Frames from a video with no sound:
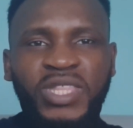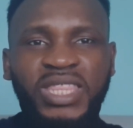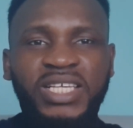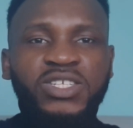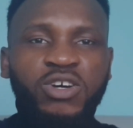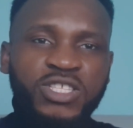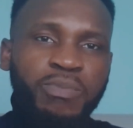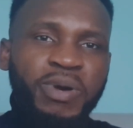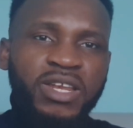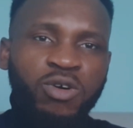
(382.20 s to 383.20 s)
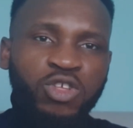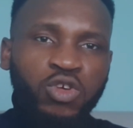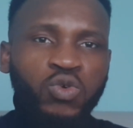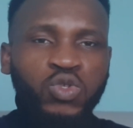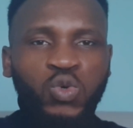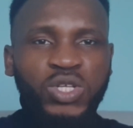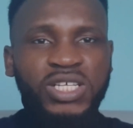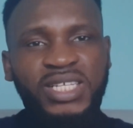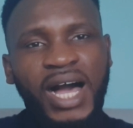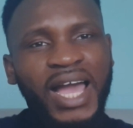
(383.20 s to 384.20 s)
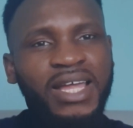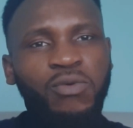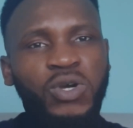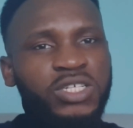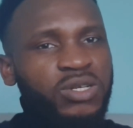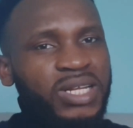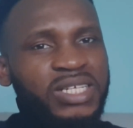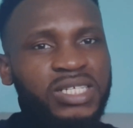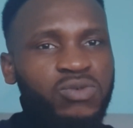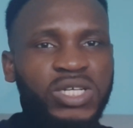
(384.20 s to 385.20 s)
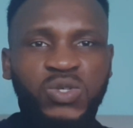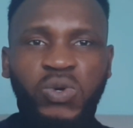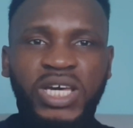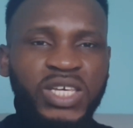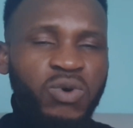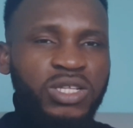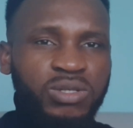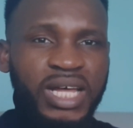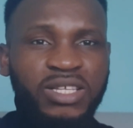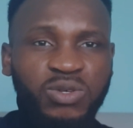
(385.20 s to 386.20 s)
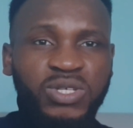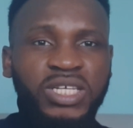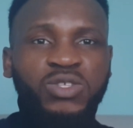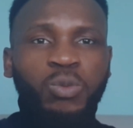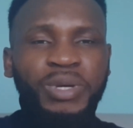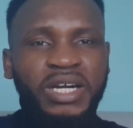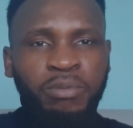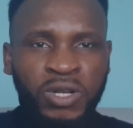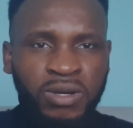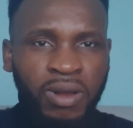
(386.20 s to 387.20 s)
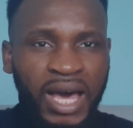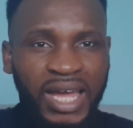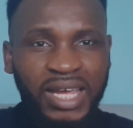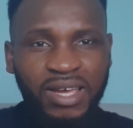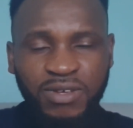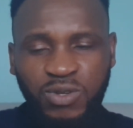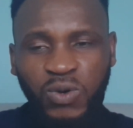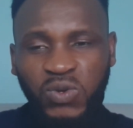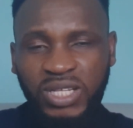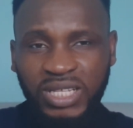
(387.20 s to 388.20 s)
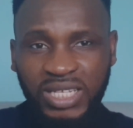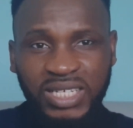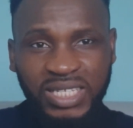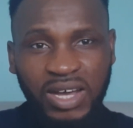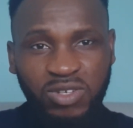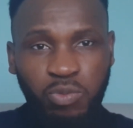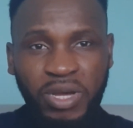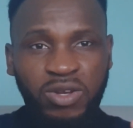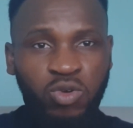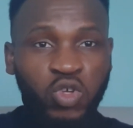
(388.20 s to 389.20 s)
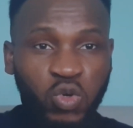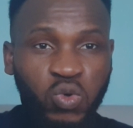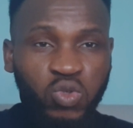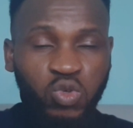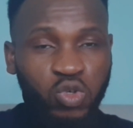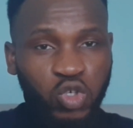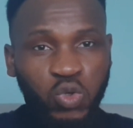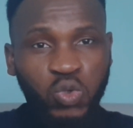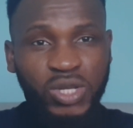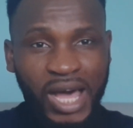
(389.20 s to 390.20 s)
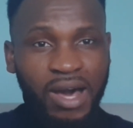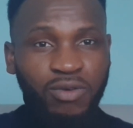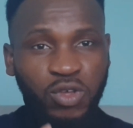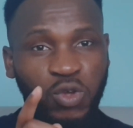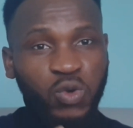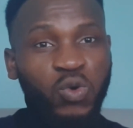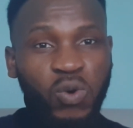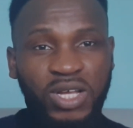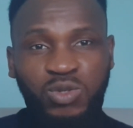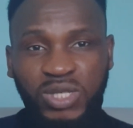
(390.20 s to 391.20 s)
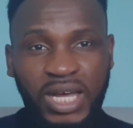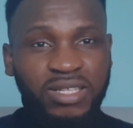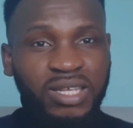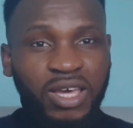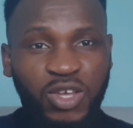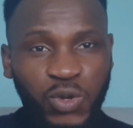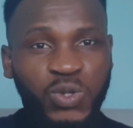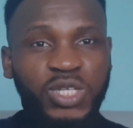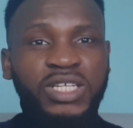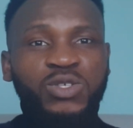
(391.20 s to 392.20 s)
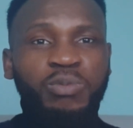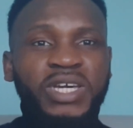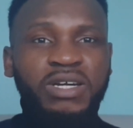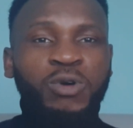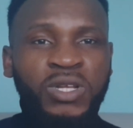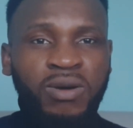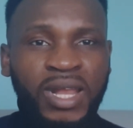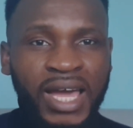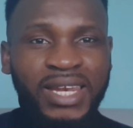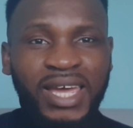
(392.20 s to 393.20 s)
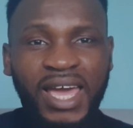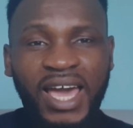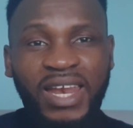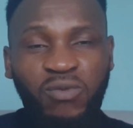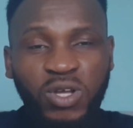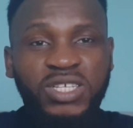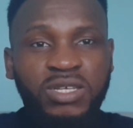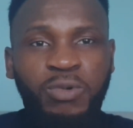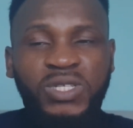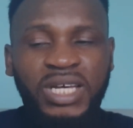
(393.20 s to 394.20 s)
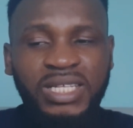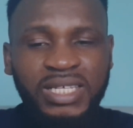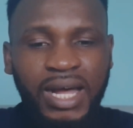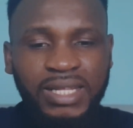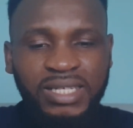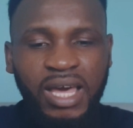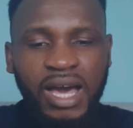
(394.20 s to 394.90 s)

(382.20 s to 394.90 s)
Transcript: this just depends on you to decide which strategy, which way you want to start using to make money online. So this now depends on you to choose how you want to start using to make money online. And what is important is that